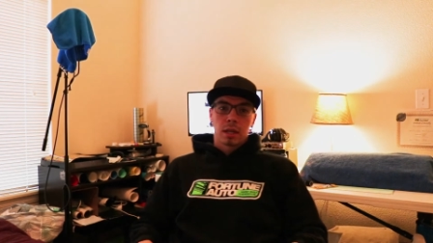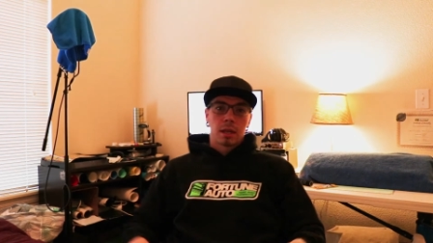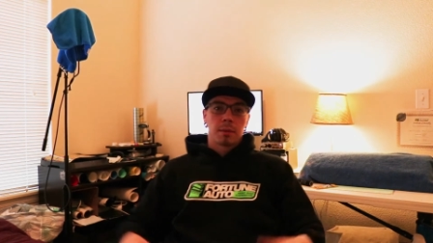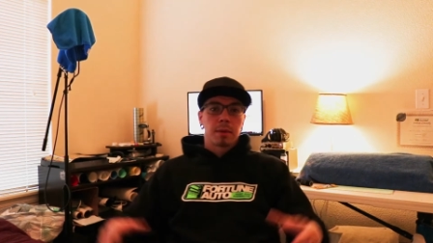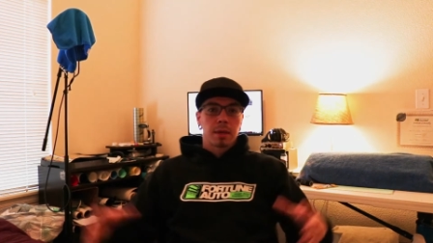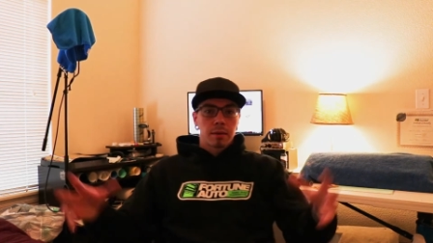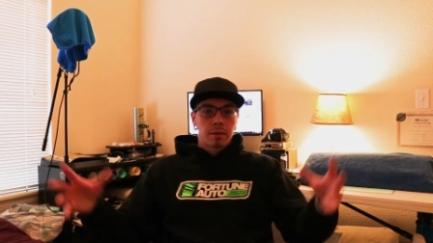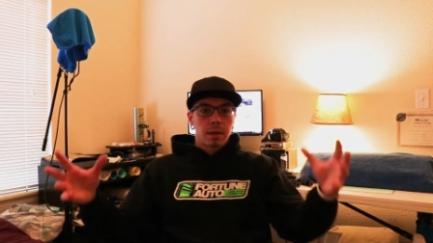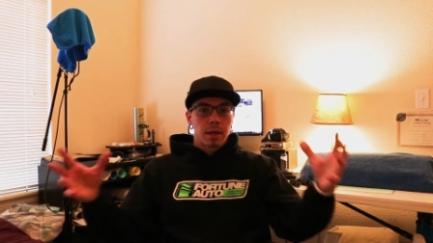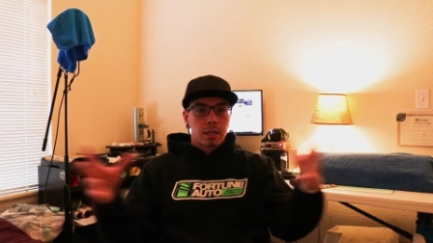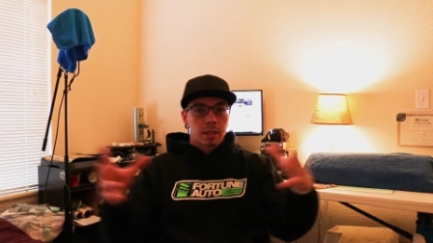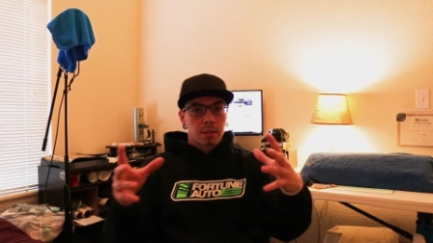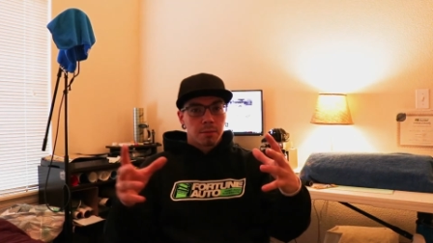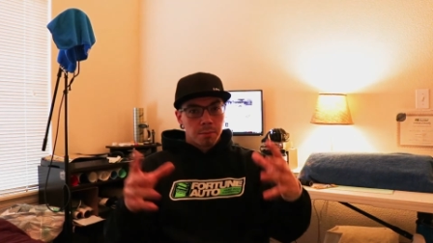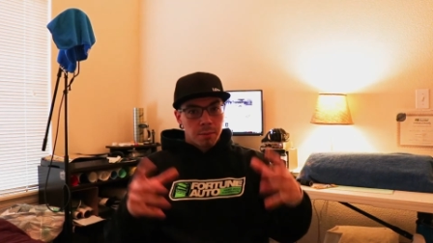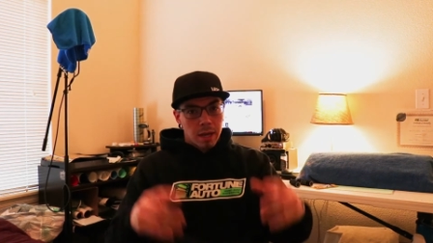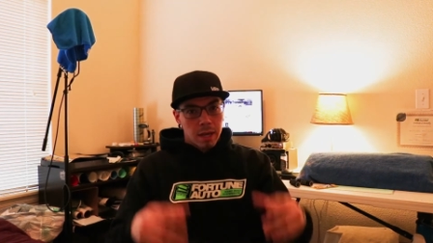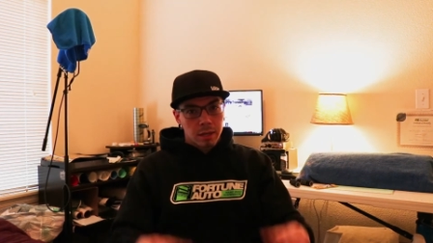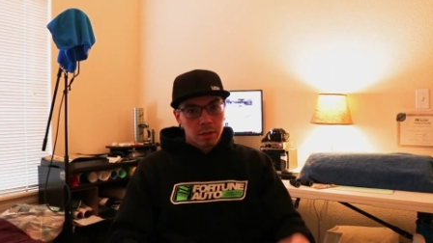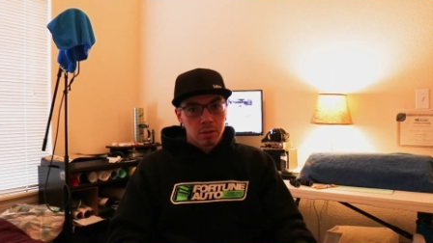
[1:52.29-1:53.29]
let me give you guys some
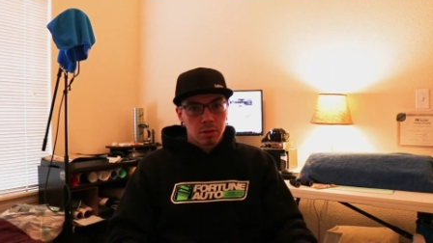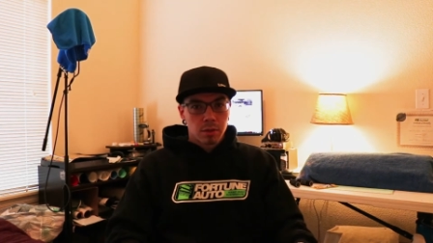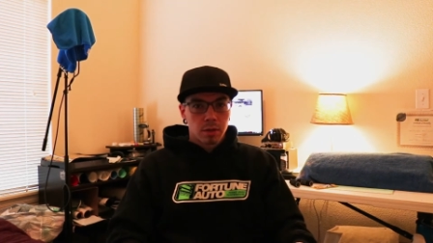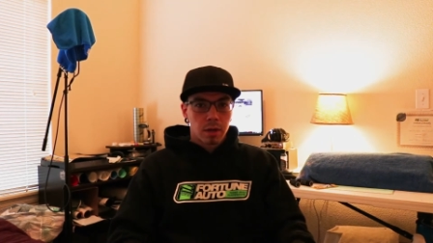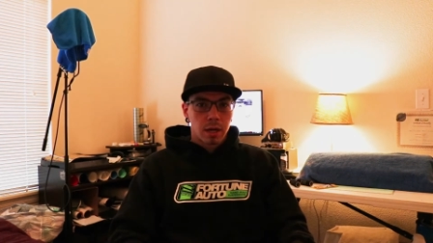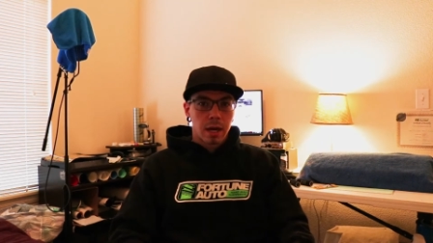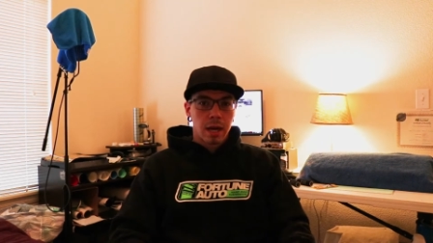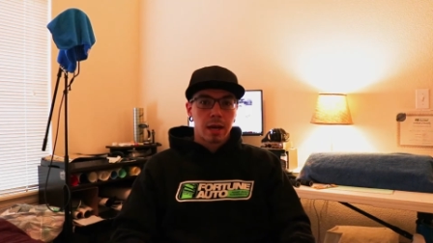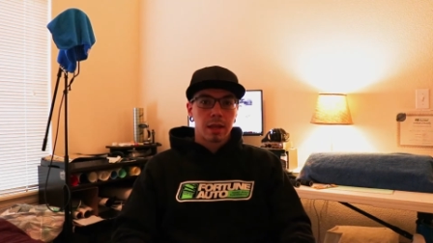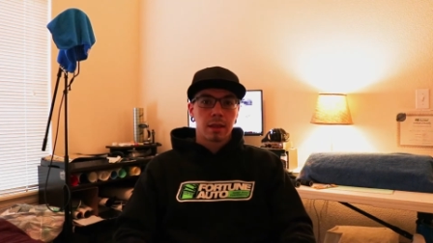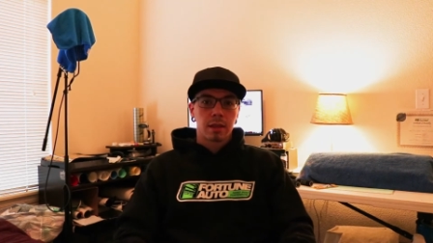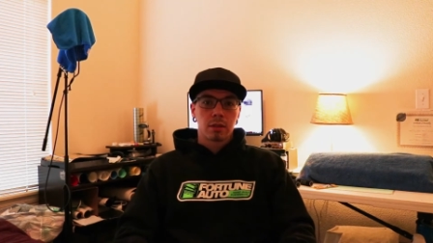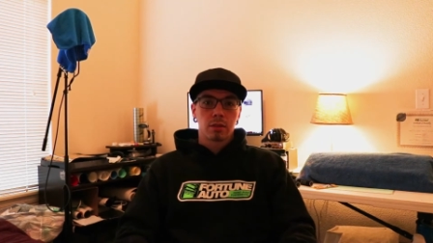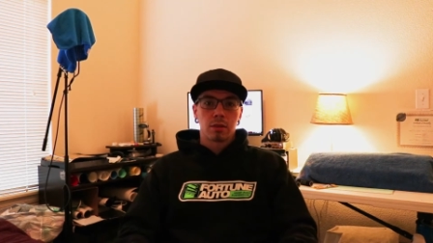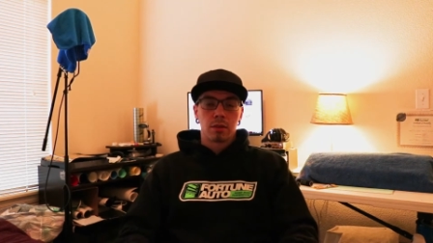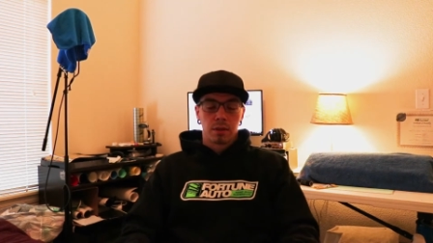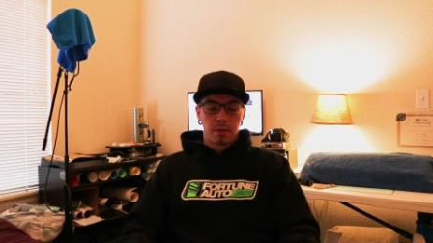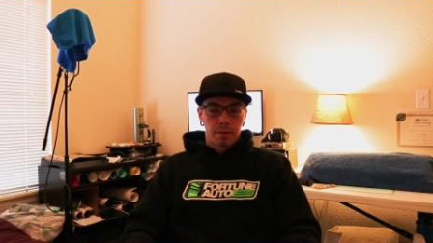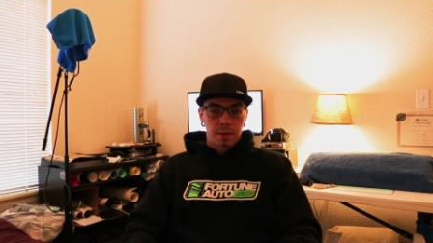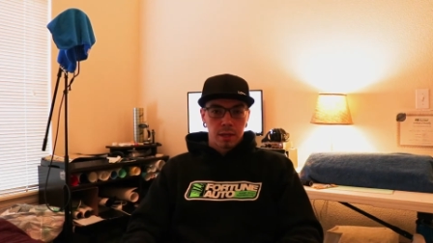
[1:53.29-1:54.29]
backstory on this
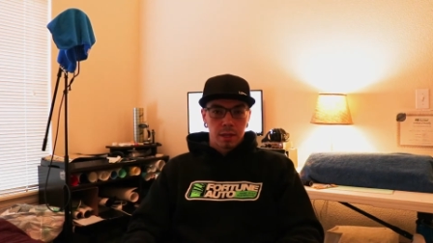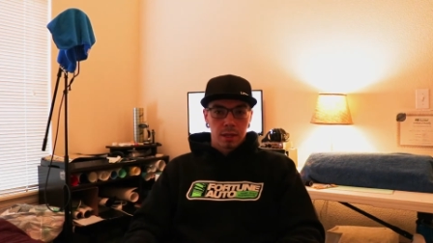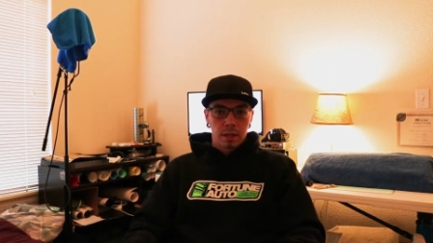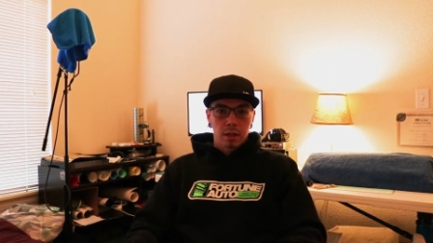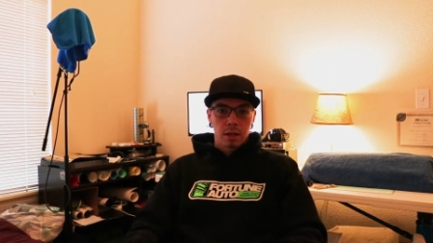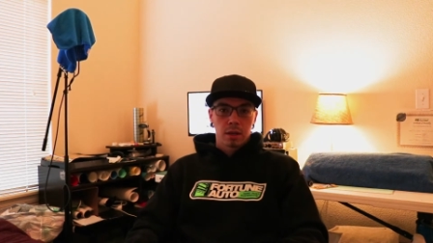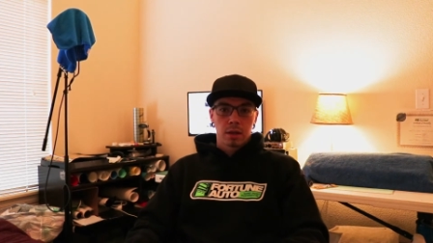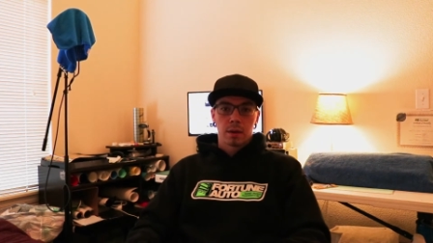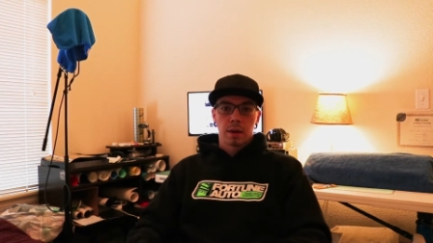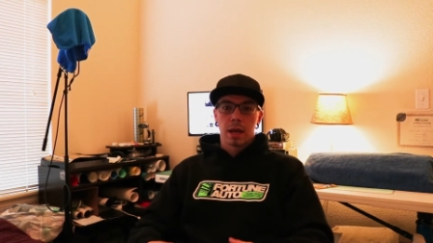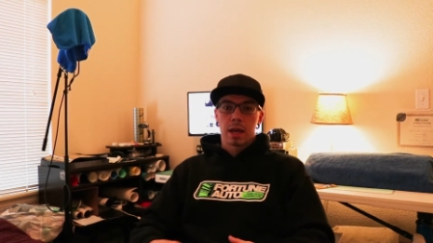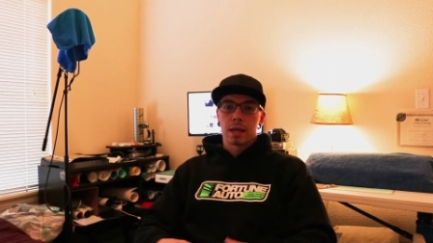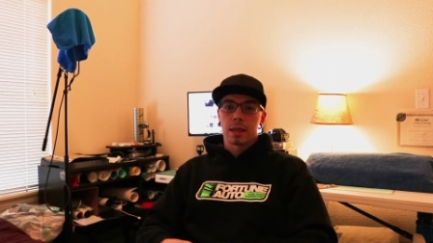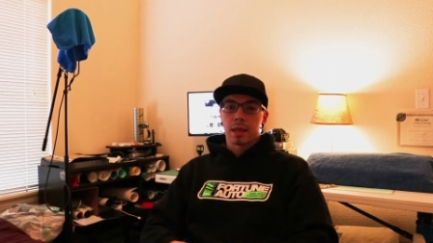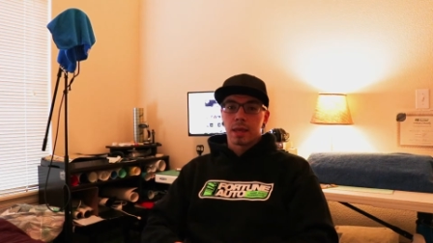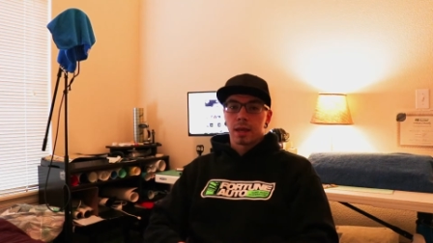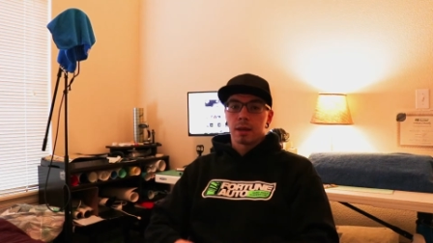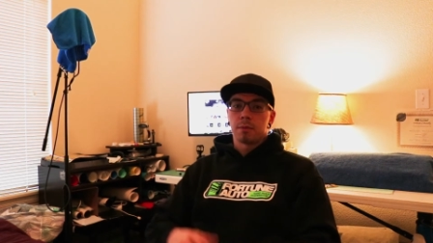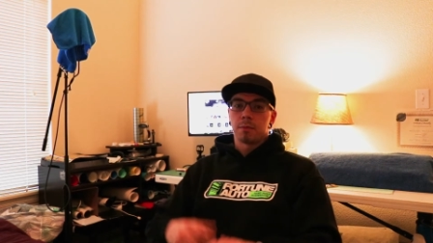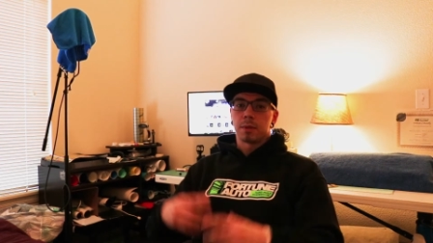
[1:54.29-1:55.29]
whole video
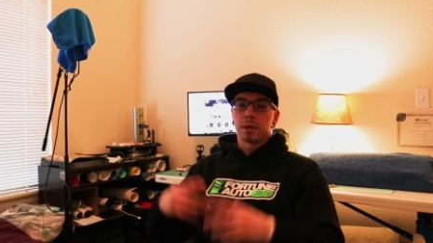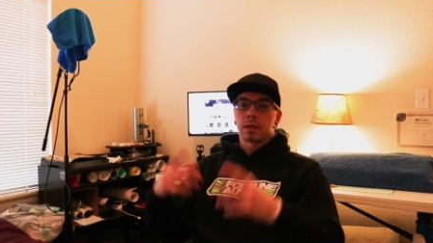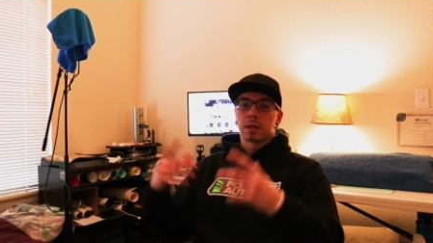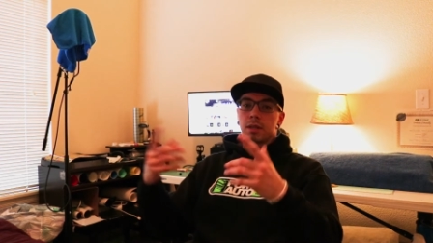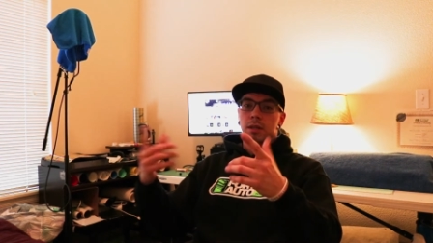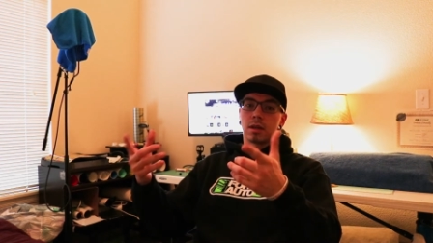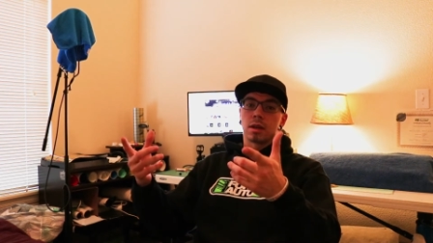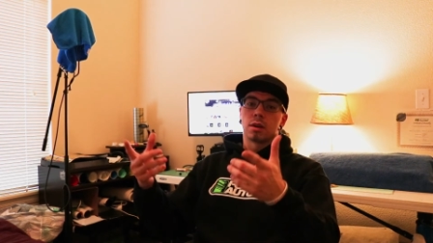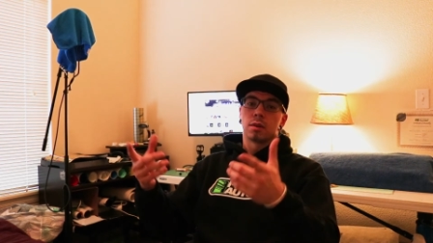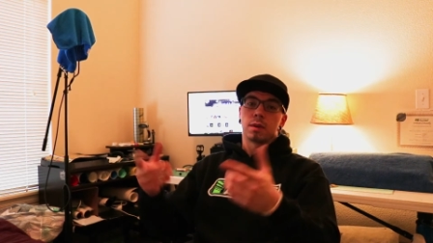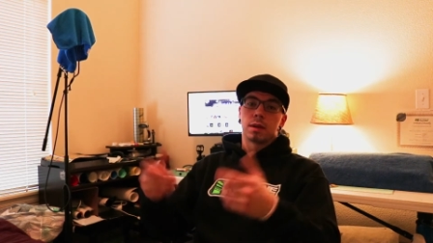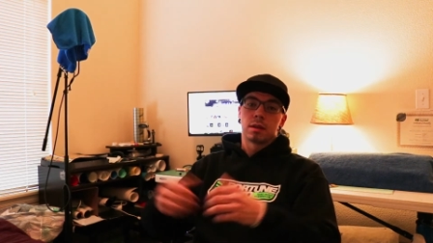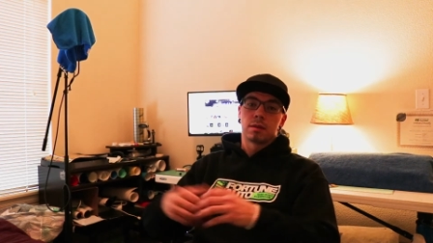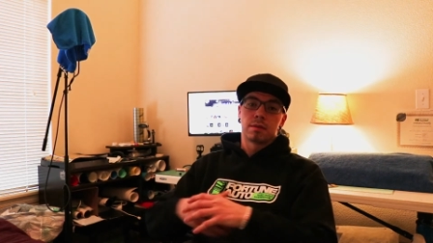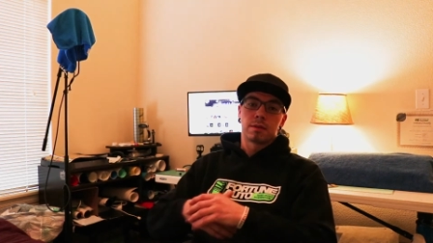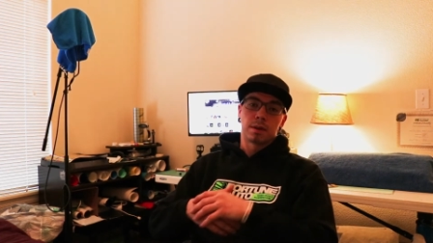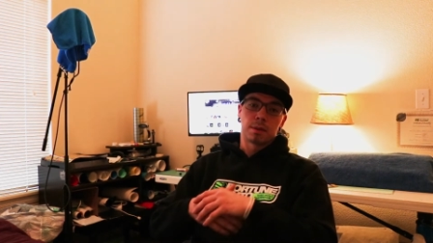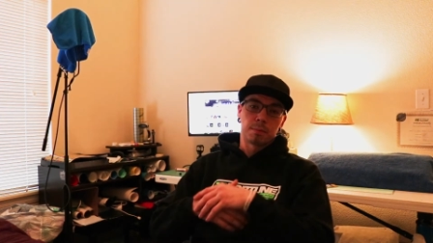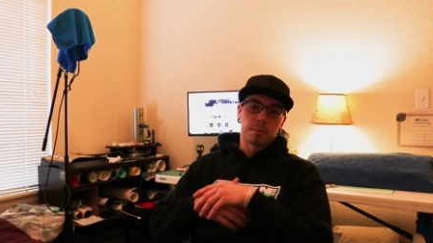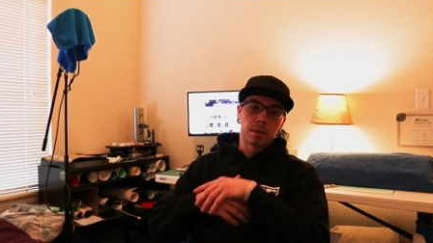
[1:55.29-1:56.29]
and then we can go in
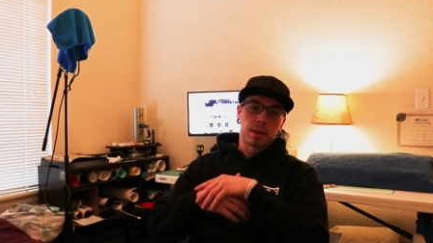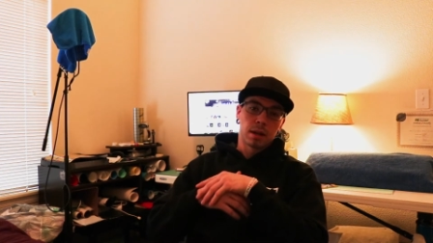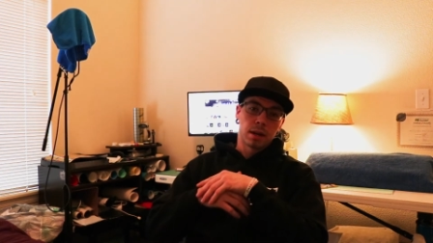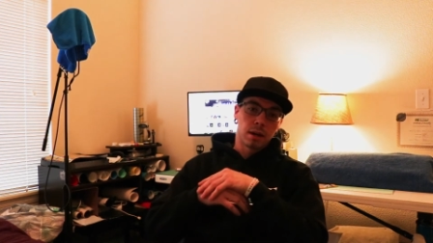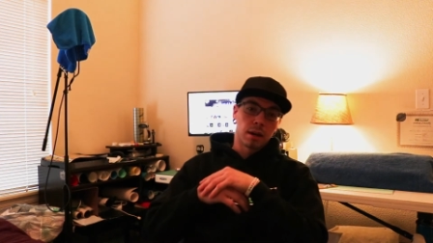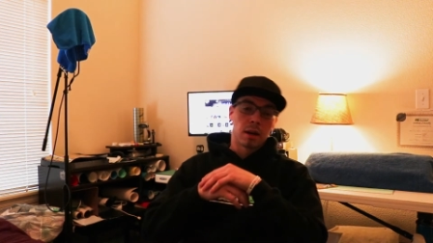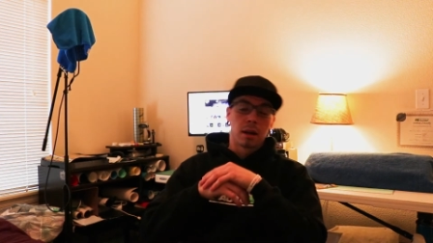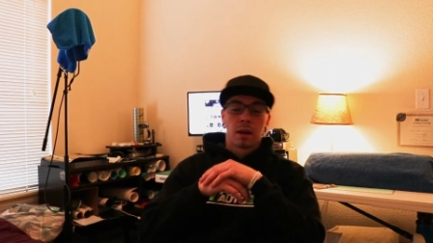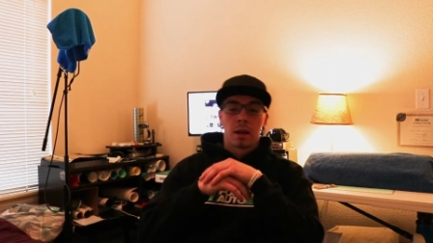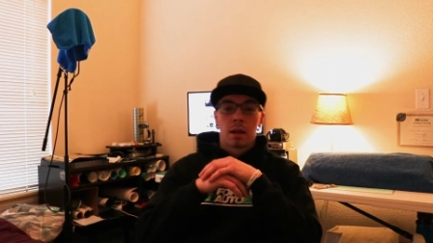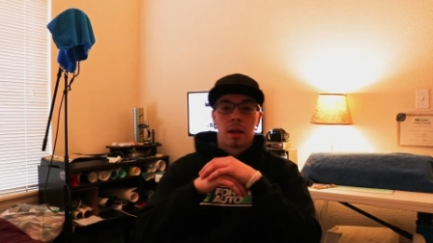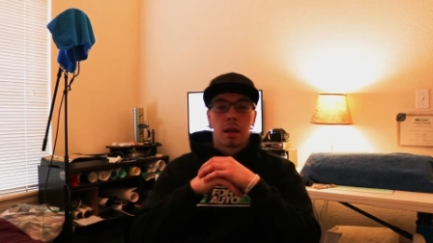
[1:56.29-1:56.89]
from there.